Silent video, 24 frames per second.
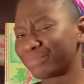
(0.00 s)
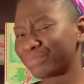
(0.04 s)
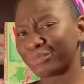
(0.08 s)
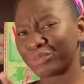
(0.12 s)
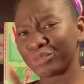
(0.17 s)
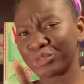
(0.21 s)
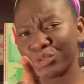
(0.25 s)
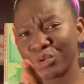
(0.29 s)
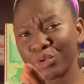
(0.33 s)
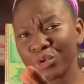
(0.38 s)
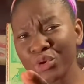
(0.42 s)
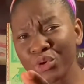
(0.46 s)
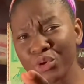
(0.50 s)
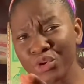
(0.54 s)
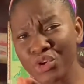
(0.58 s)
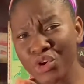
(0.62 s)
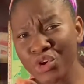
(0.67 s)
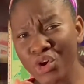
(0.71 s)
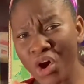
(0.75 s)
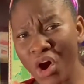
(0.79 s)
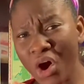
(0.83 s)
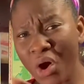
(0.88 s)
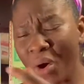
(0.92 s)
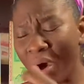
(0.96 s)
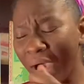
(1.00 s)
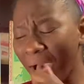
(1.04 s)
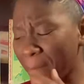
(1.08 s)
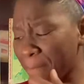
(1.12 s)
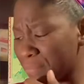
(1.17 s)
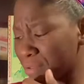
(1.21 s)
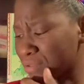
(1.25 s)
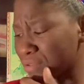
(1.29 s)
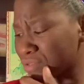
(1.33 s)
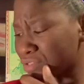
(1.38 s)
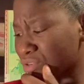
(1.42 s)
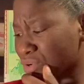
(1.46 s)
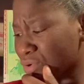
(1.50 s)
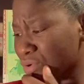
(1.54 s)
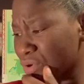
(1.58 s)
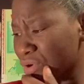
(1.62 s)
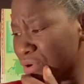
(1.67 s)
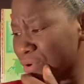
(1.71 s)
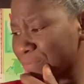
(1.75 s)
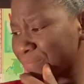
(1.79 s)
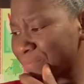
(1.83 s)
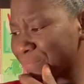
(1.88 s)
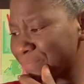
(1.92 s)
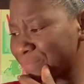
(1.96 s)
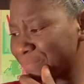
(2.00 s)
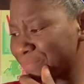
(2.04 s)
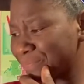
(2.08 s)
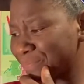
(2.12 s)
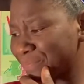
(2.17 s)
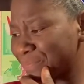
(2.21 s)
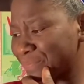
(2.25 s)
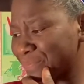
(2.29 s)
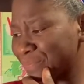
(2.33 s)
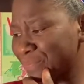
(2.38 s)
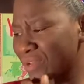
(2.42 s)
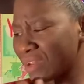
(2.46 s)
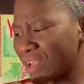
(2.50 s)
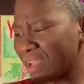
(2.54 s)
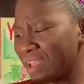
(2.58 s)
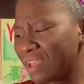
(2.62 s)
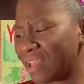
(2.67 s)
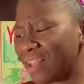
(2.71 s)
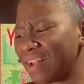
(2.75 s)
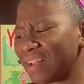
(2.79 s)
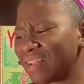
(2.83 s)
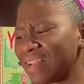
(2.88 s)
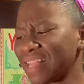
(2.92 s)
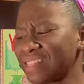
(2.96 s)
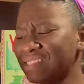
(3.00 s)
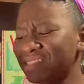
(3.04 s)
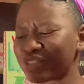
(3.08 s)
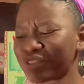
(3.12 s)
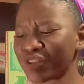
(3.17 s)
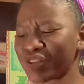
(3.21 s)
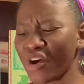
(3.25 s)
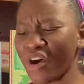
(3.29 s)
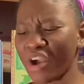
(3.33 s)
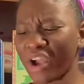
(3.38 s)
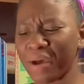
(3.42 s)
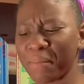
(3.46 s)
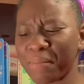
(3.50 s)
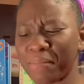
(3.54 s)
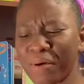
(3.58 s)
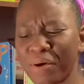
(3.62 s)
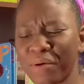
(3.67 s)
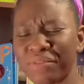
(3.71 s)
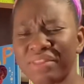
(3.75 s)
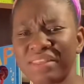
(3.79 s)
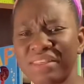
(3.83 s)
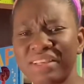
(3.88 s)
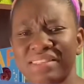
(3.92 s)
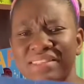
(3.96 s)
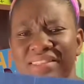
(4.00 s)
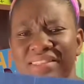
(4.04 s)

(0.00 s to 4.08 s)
Do you know how apples grow? Let's talk about this